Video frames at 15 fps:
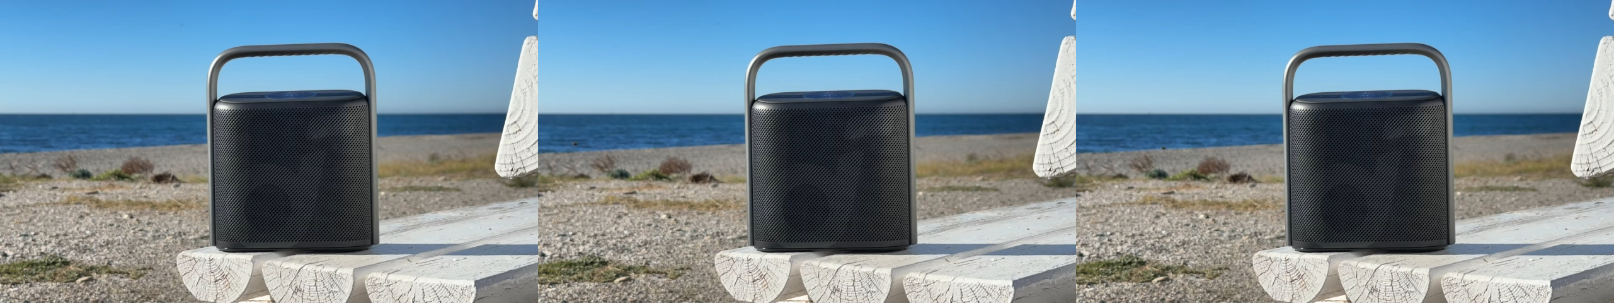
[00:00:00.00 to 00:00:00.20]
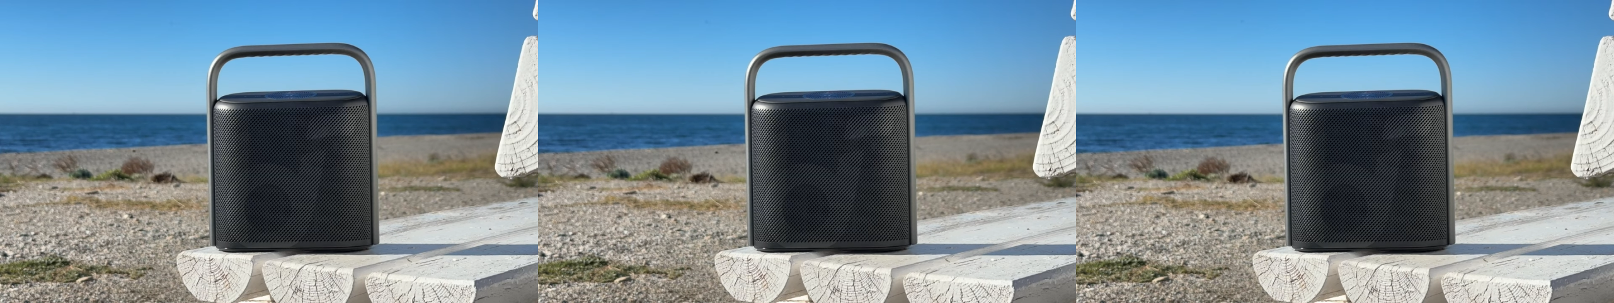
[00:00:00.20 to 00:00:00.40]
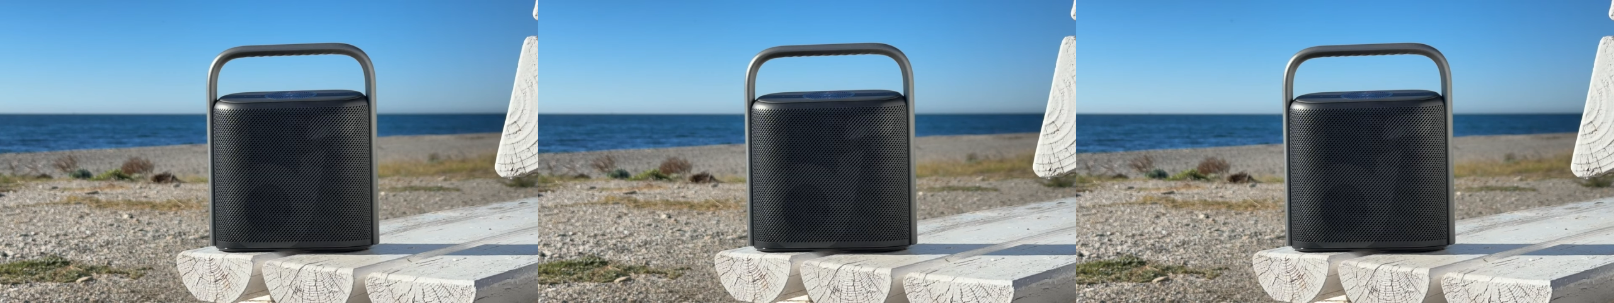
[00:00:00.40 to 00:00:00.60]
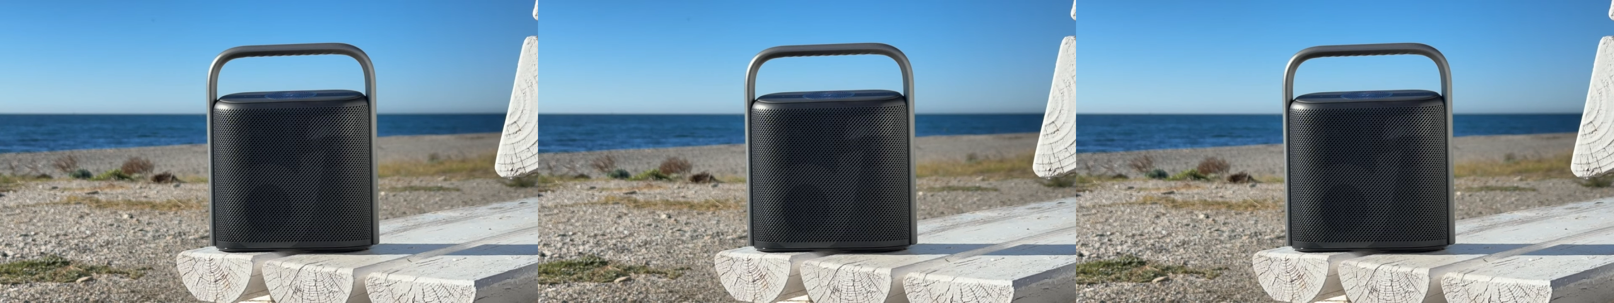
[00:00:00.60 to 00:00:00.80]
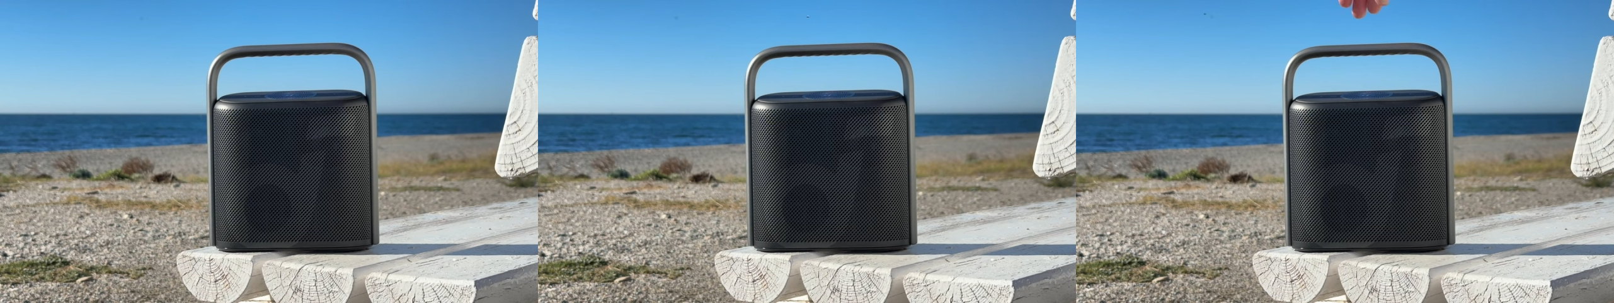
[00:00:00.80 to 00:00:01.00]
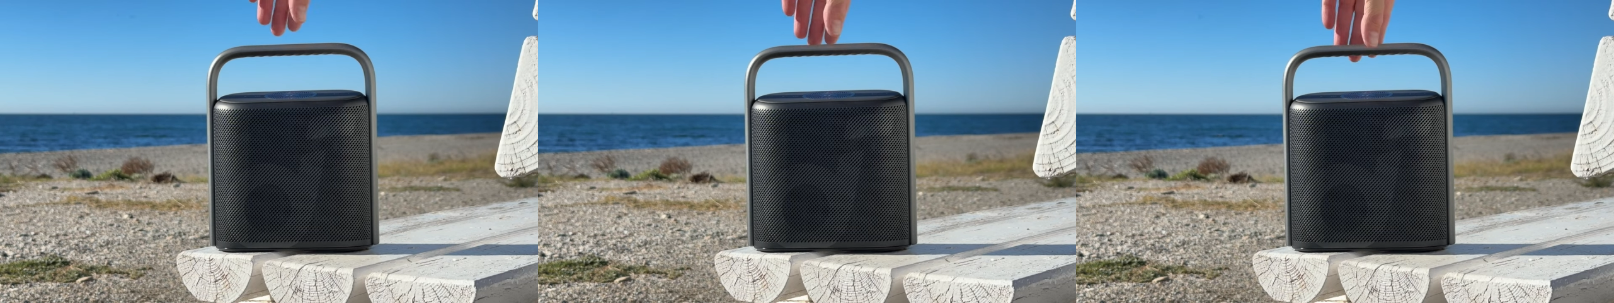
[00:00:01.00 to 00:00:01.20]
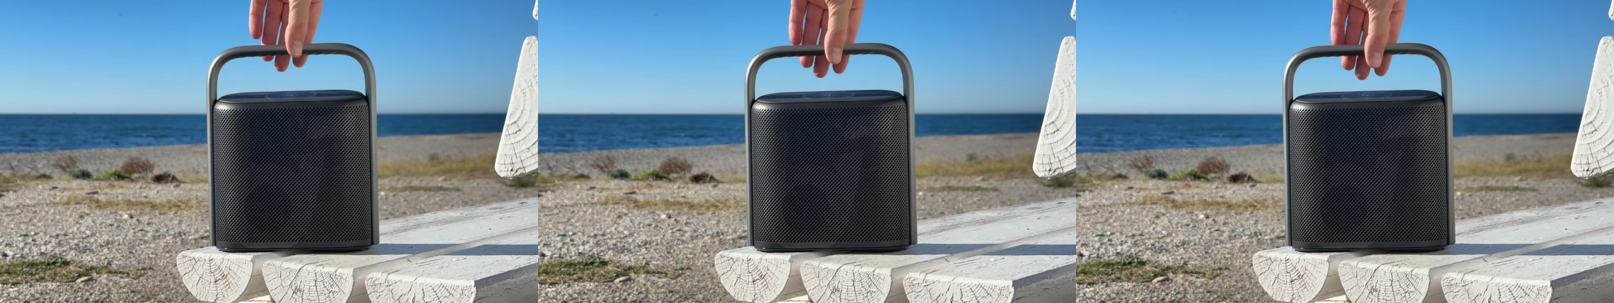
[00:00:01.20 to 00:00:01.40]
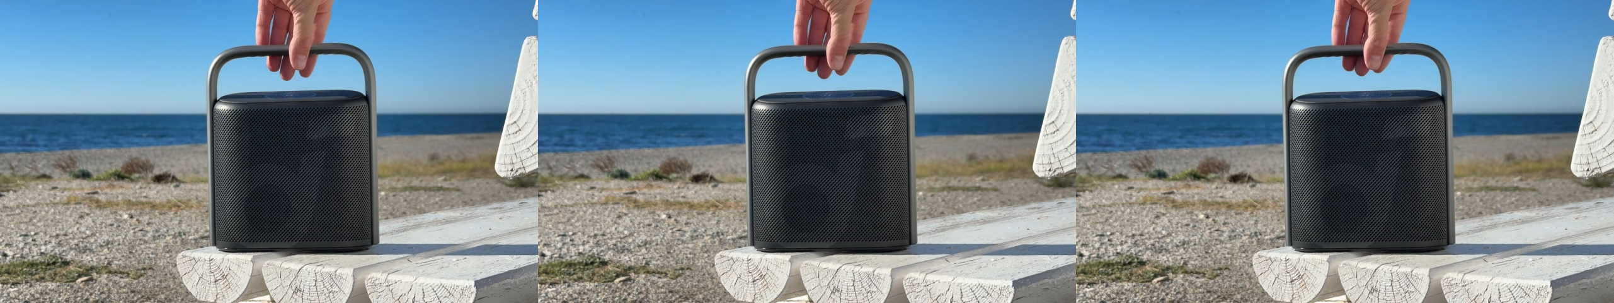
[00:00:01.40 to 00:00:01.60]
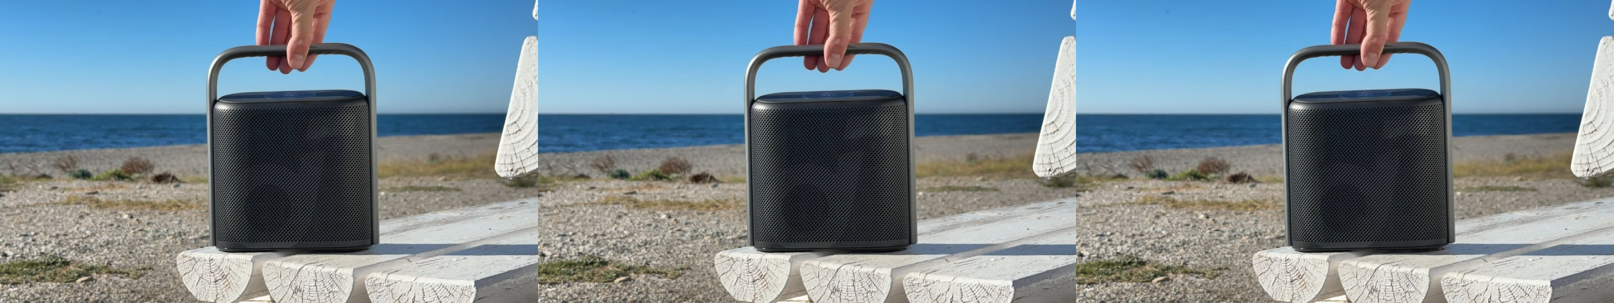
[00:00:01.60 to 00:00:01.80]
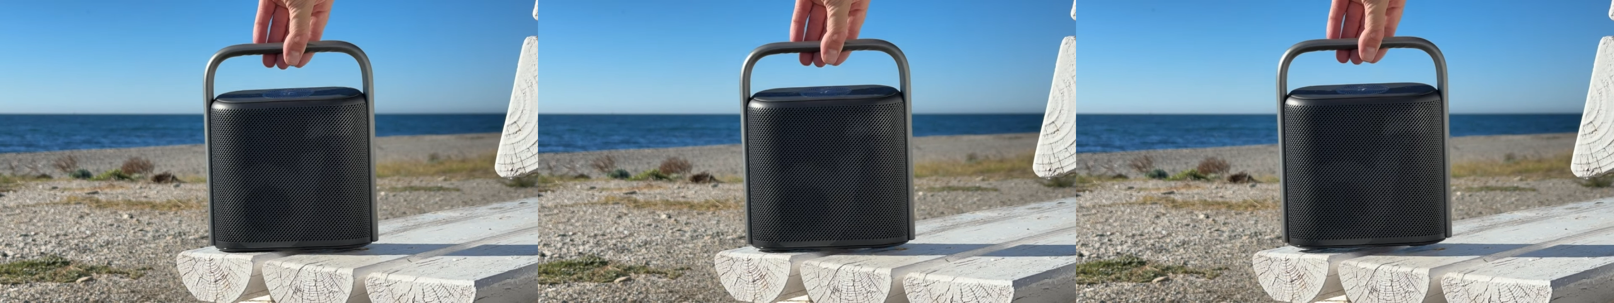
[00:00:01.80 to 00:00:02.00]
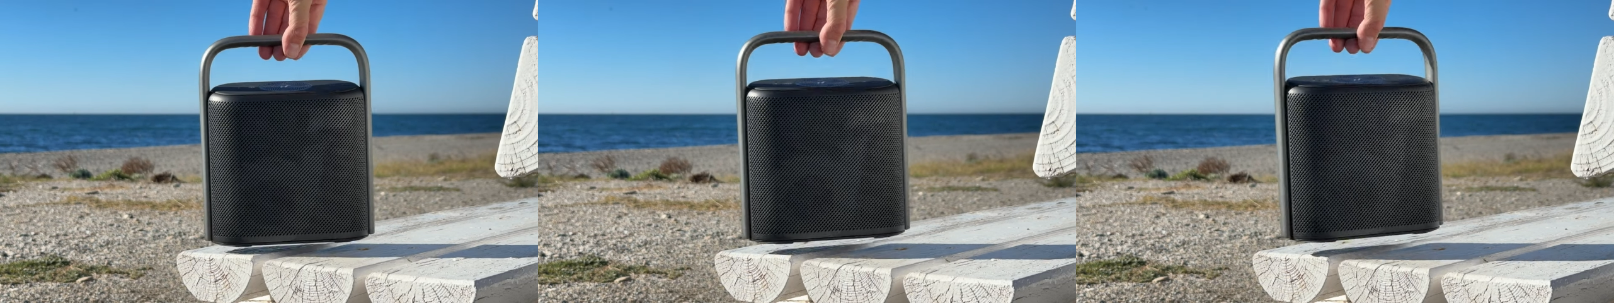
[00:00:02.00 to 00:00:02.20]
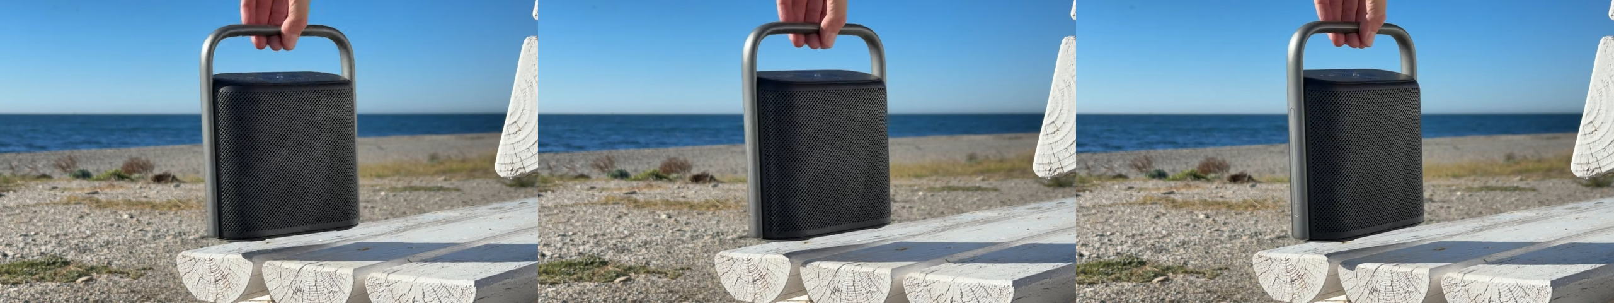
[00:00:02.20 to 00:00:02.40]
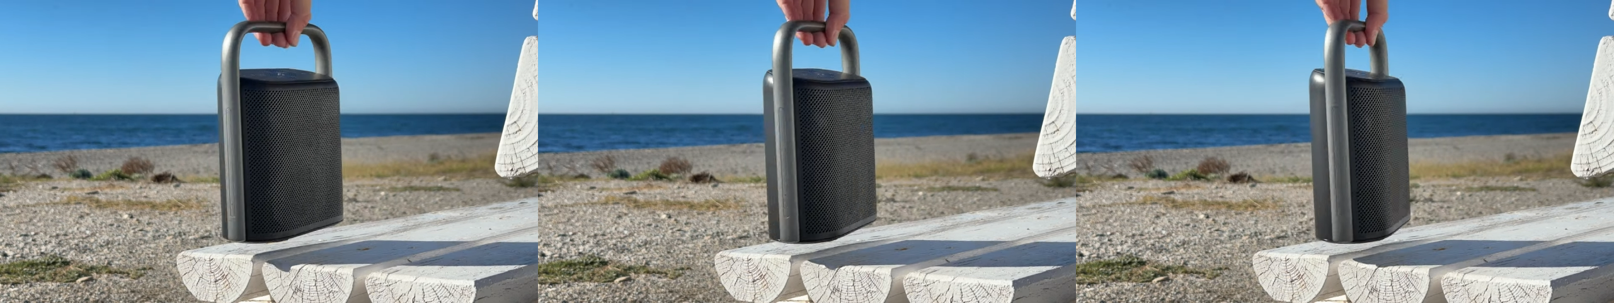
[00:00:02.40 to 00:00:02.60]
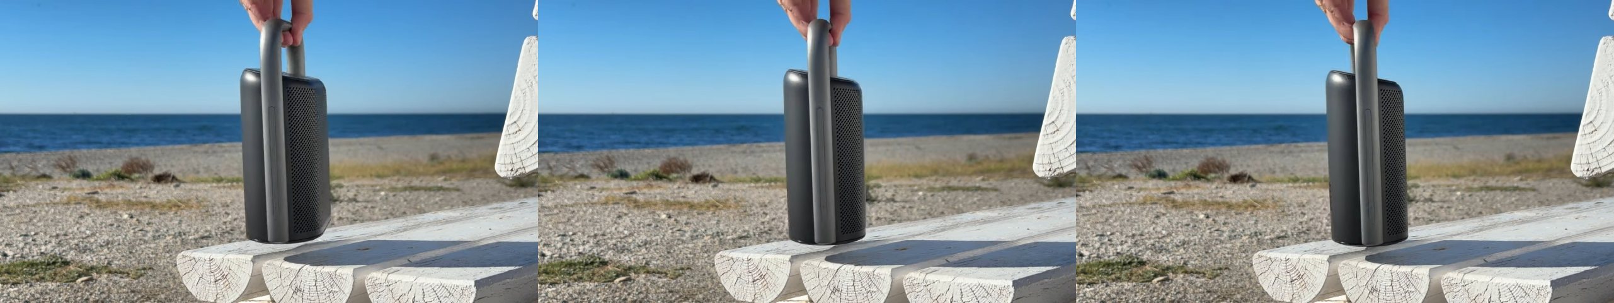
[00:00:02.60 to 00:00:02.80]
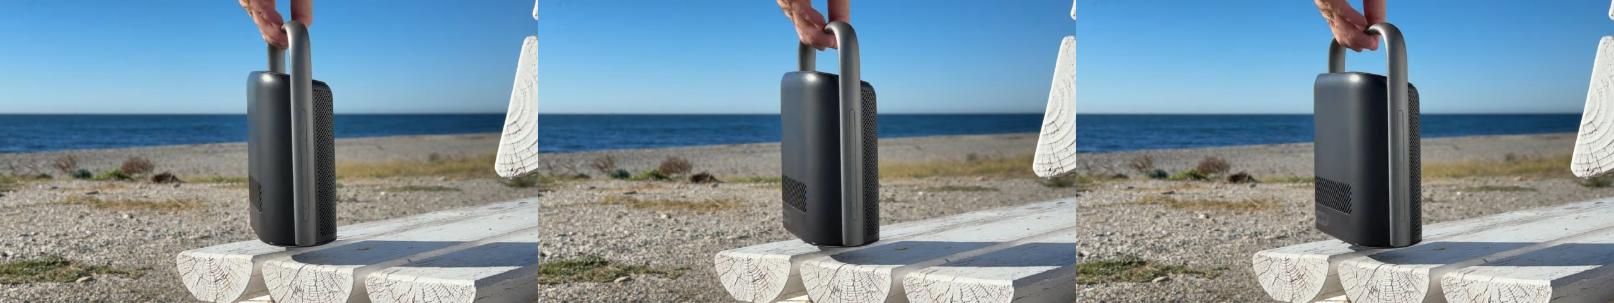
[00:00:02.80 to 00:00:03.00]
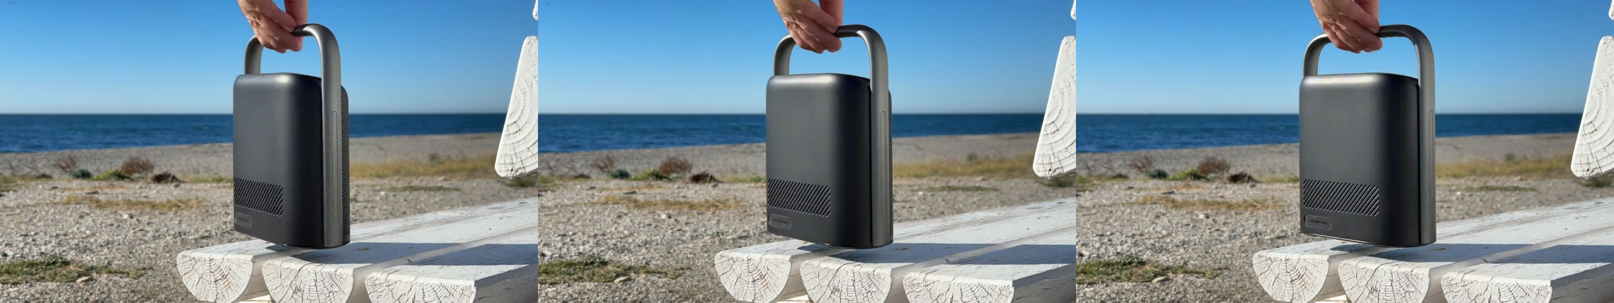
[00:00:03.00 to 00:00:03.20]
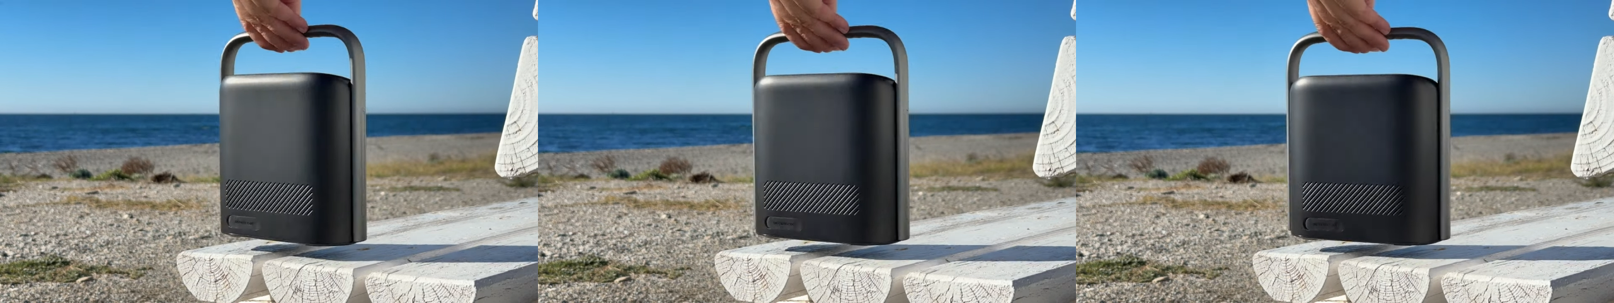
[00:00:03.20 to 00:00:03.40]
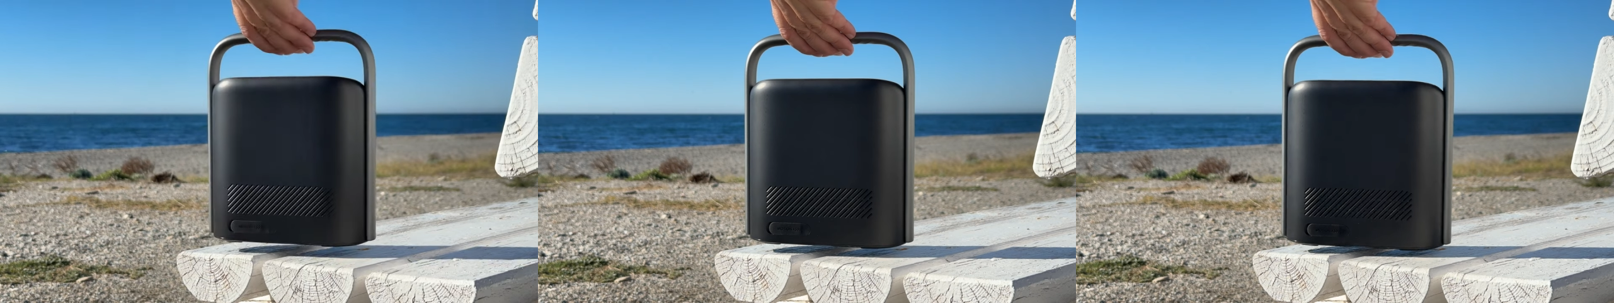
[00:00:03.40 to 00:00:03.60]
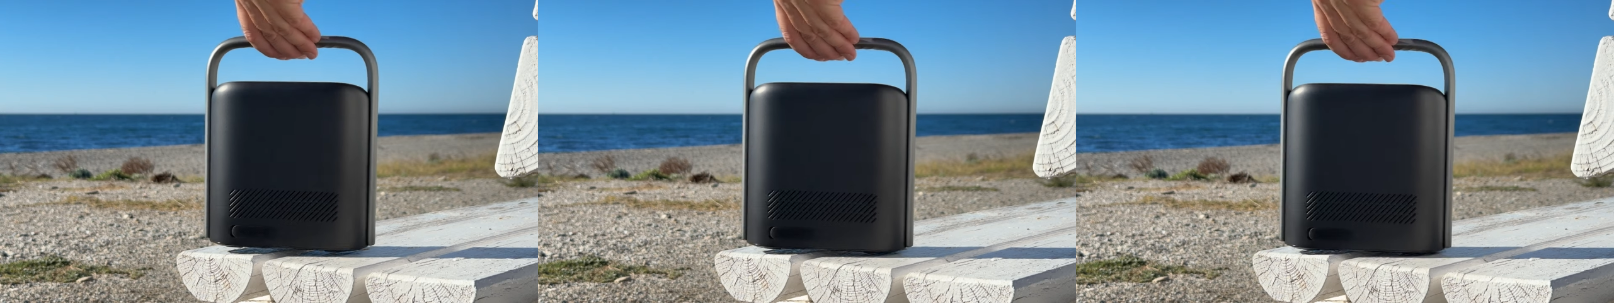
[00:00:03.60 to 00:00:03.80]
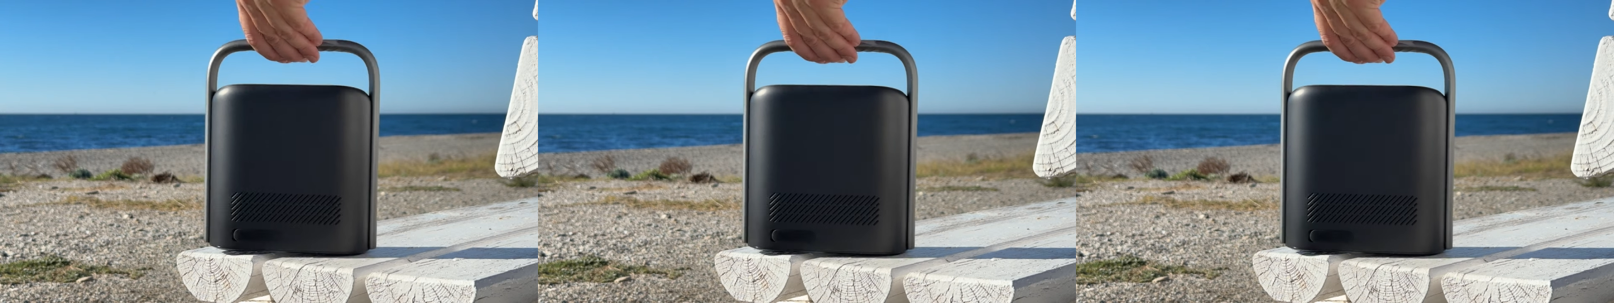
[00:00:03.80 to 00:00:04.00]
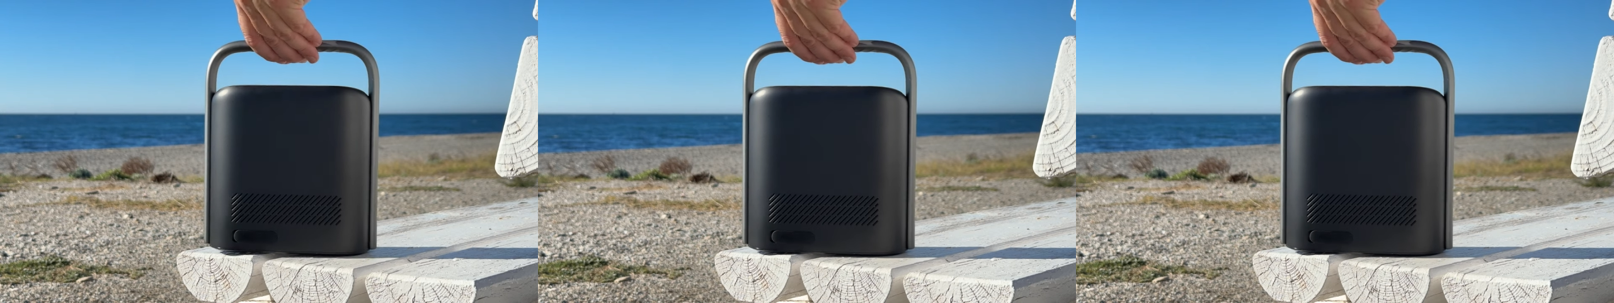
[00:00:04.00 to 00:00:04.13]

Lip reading: No face is visible, so there are no lips to read.